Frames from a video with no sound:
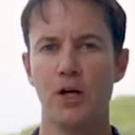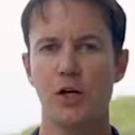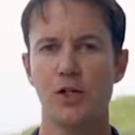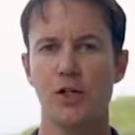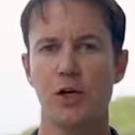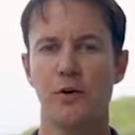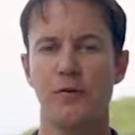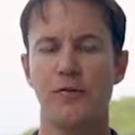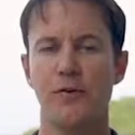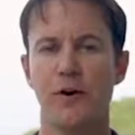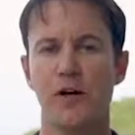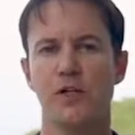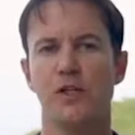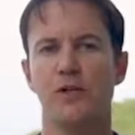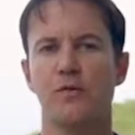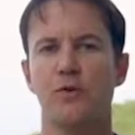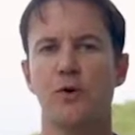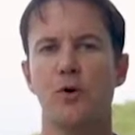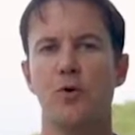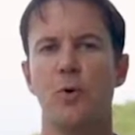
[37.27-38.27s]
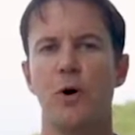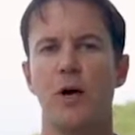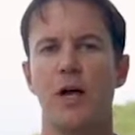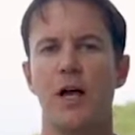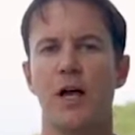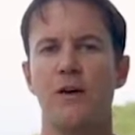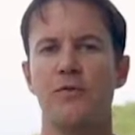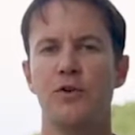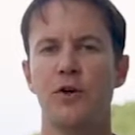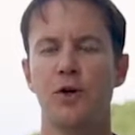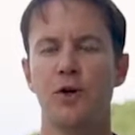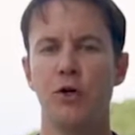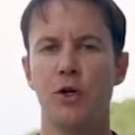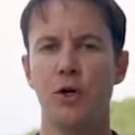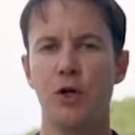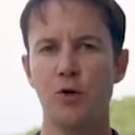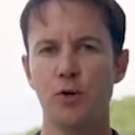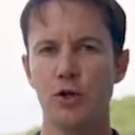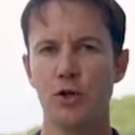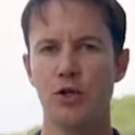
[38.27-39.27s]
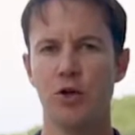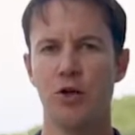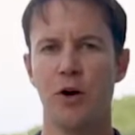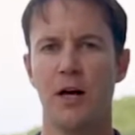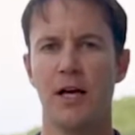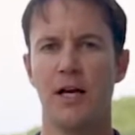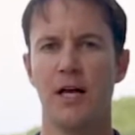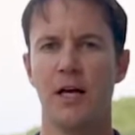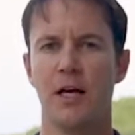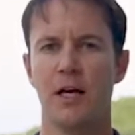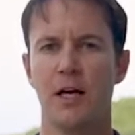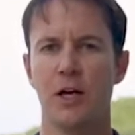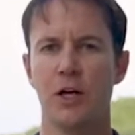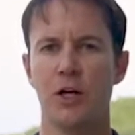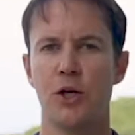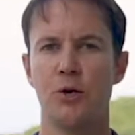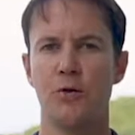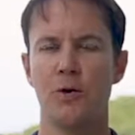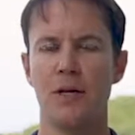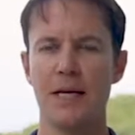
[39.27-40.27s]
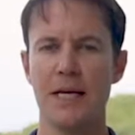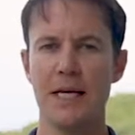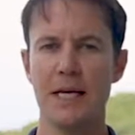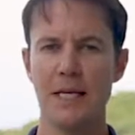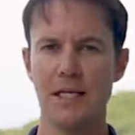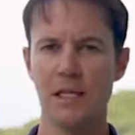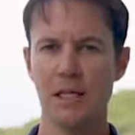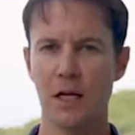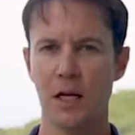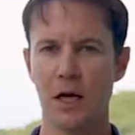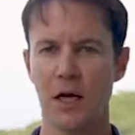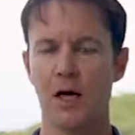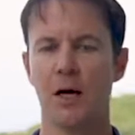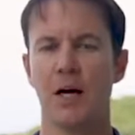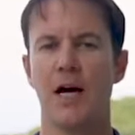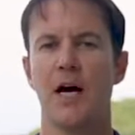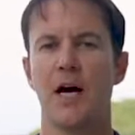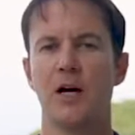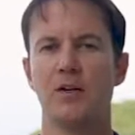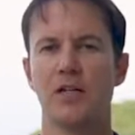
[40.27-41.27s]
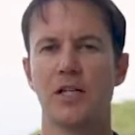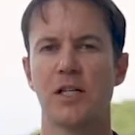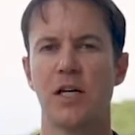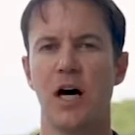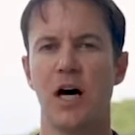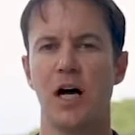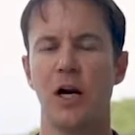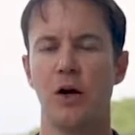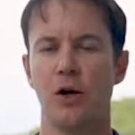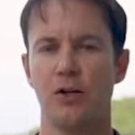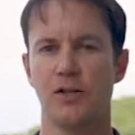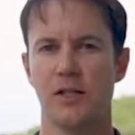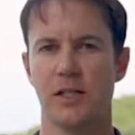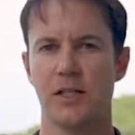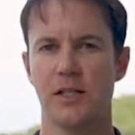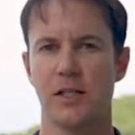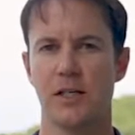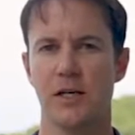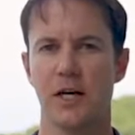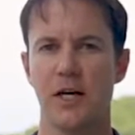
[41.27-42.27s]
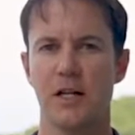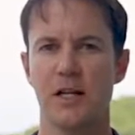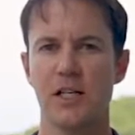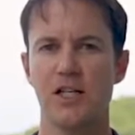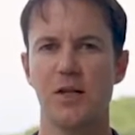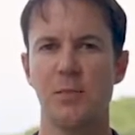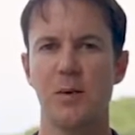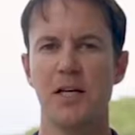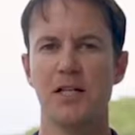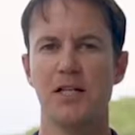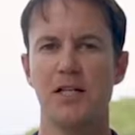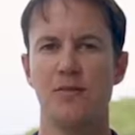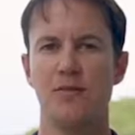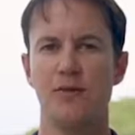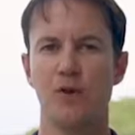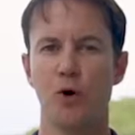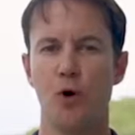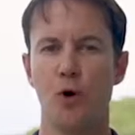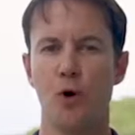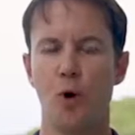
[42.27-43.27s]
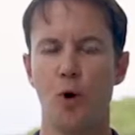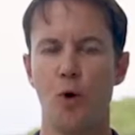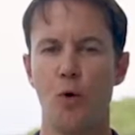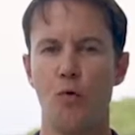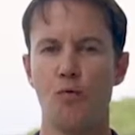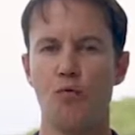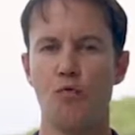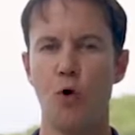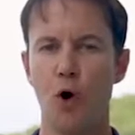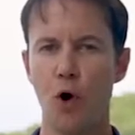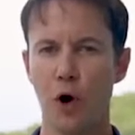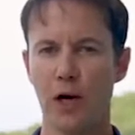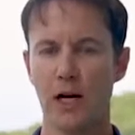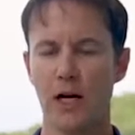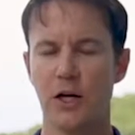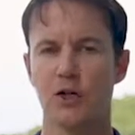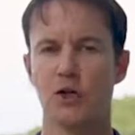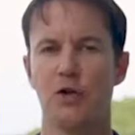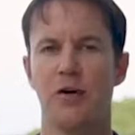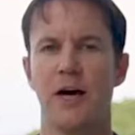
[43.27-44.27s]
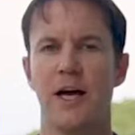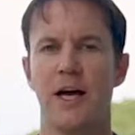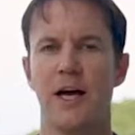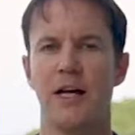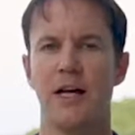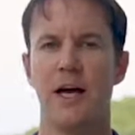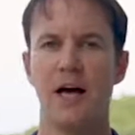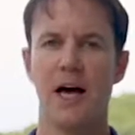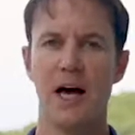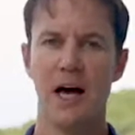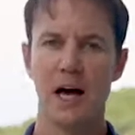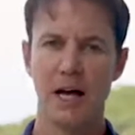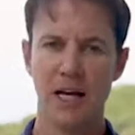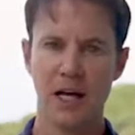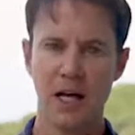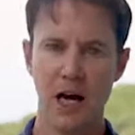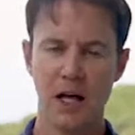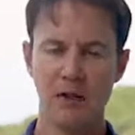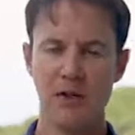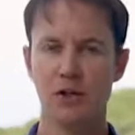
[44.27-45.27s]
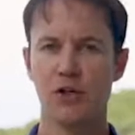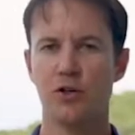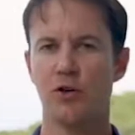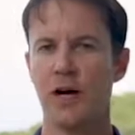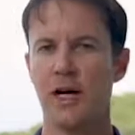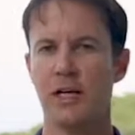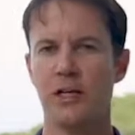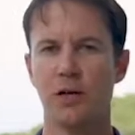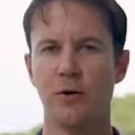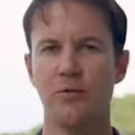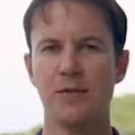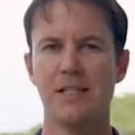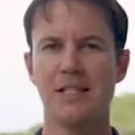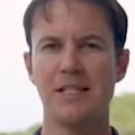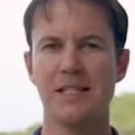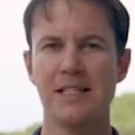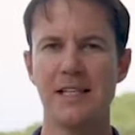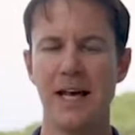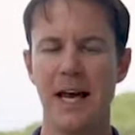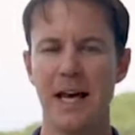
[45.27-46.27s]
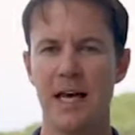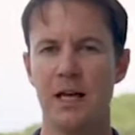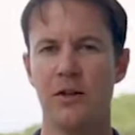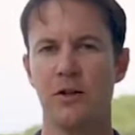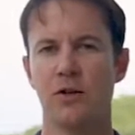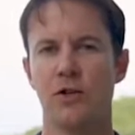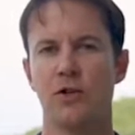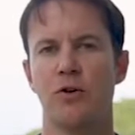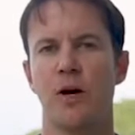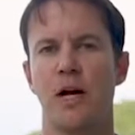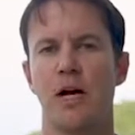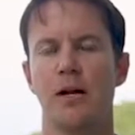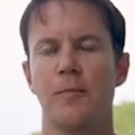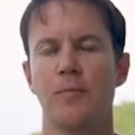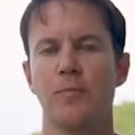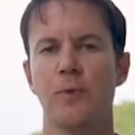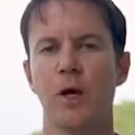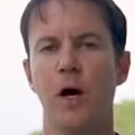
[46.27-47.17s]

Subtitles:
So first of all, if you're new to trading, you need to learn how to cut losses. This means if you're wrong in a trade, cut the trade, don't stay in the trade.